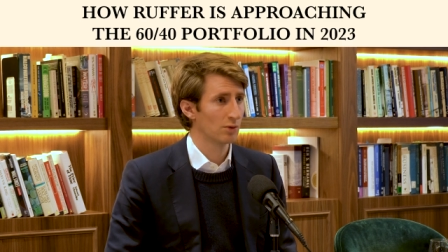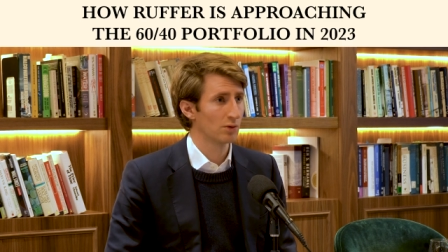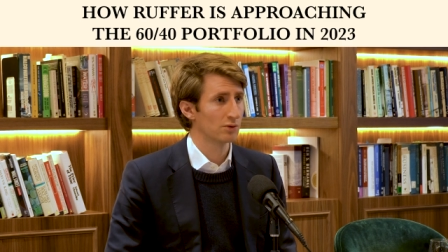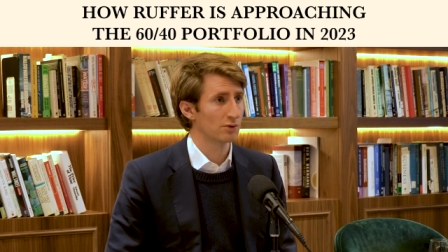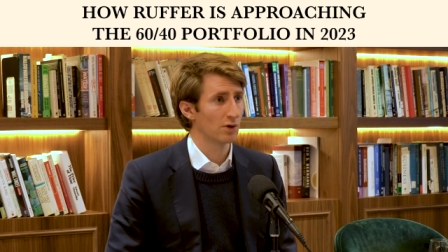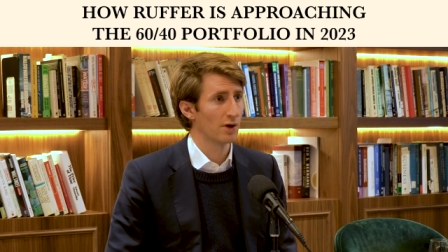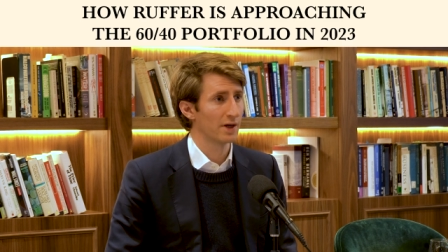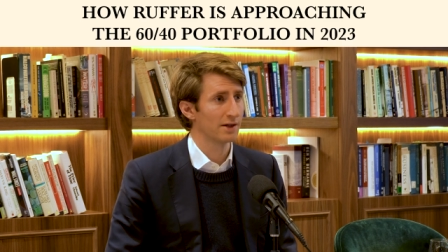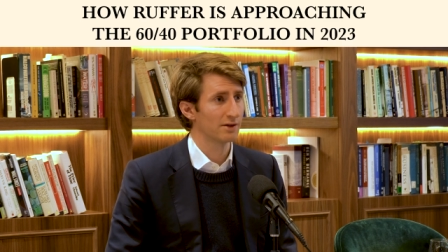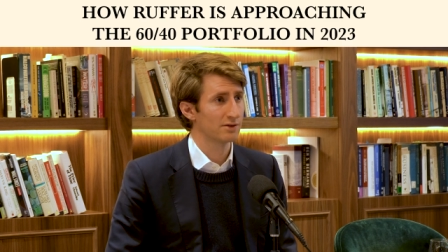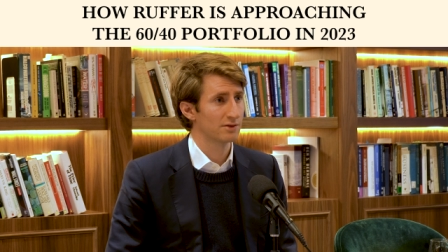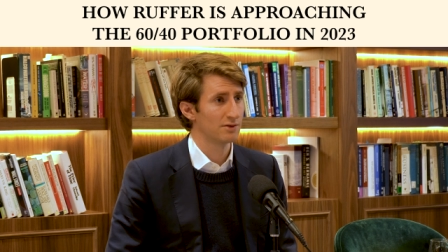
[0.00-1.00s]
was growing
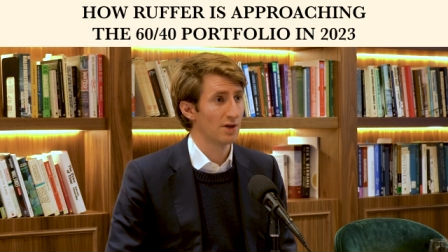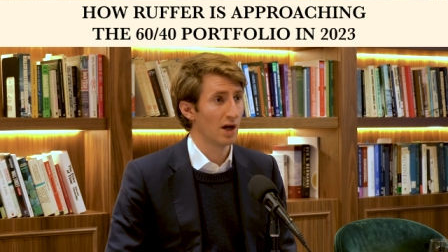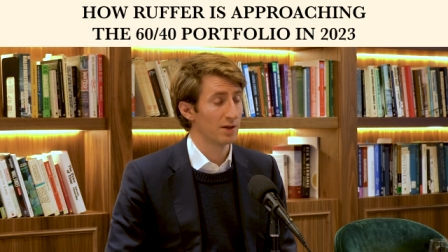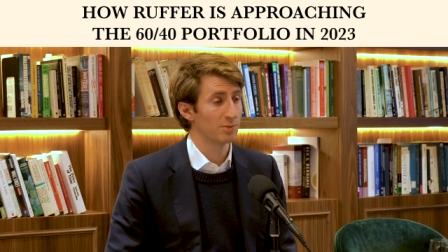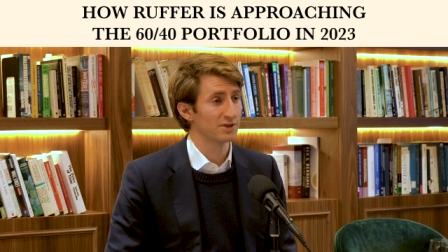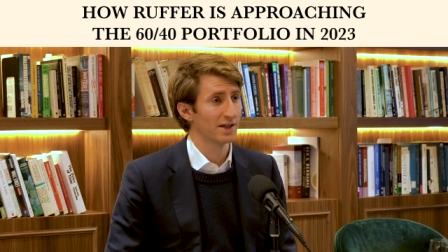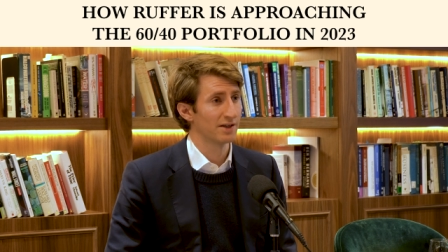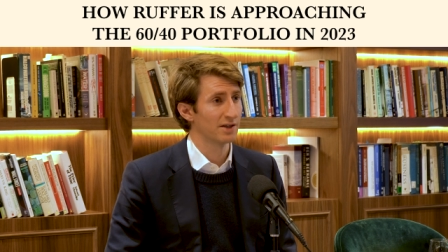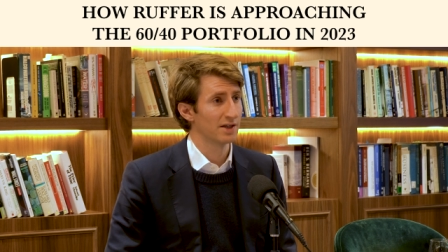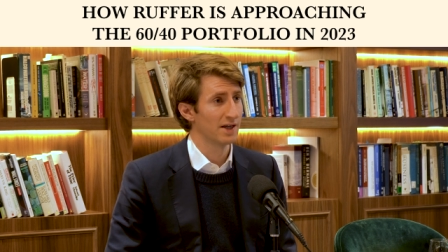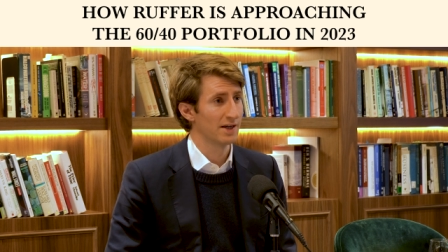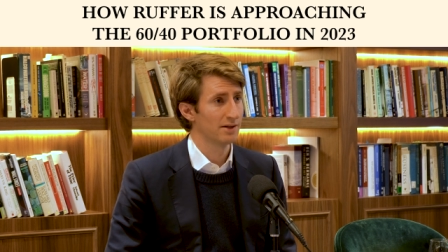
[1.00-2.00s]
at nine percent a
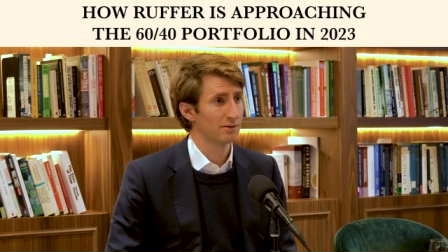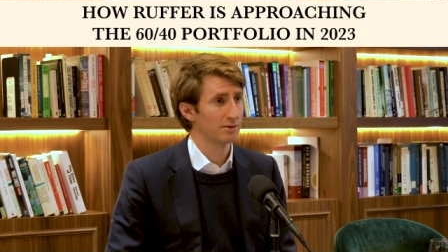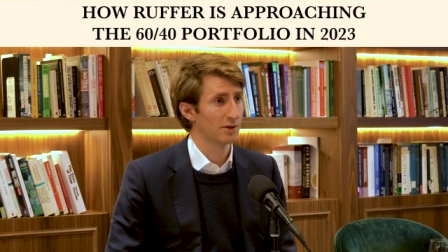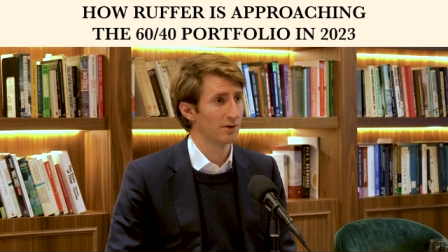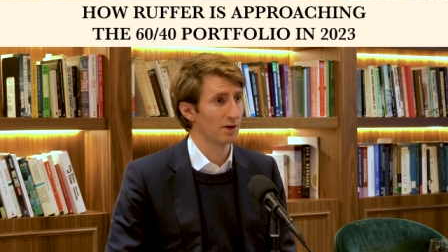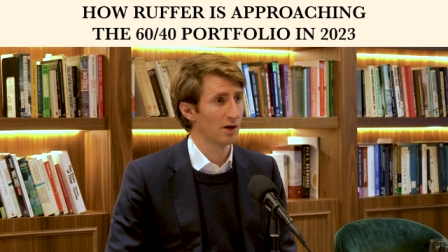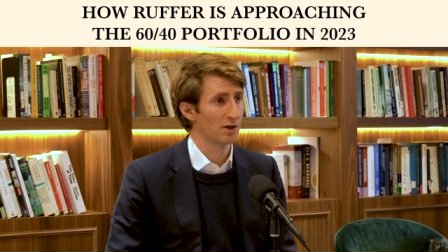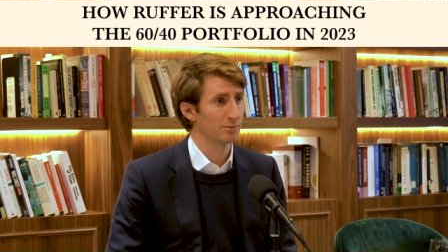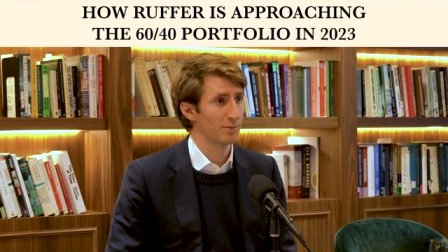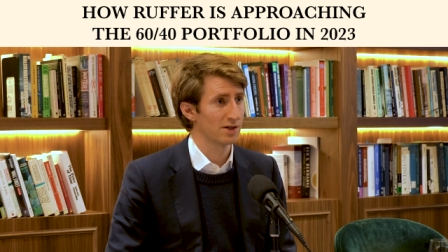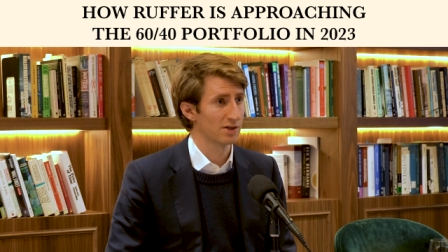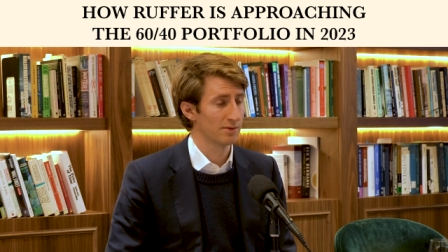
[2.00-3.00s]
year at the last
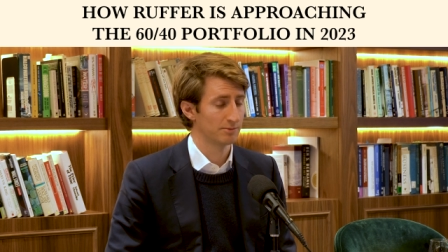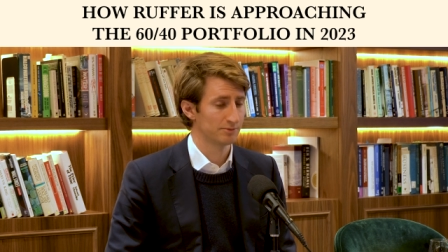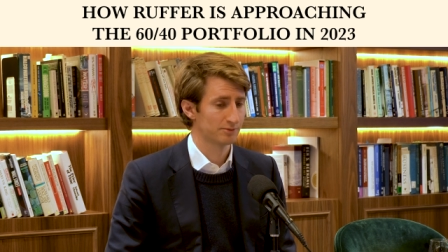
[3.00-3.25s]
measure.